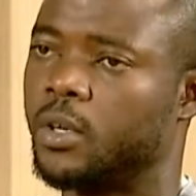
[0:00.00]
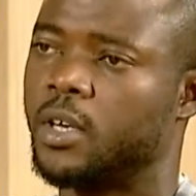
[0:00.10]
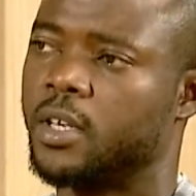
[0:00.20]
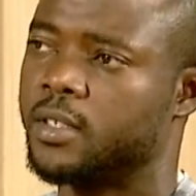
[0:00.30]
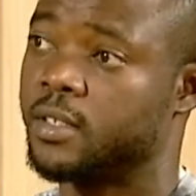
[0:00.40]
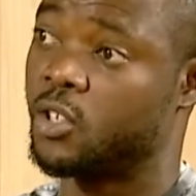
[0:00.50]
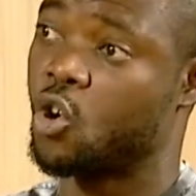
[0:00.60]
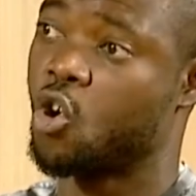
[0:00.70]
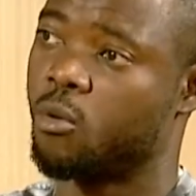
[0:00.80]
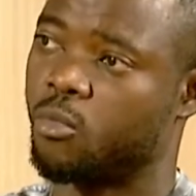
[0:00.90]
This is the
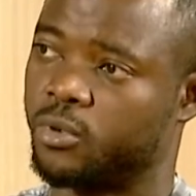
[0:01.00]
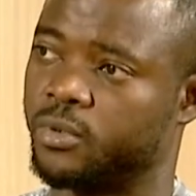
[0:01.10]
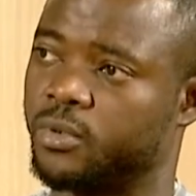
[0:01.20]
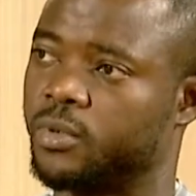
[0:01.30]
common.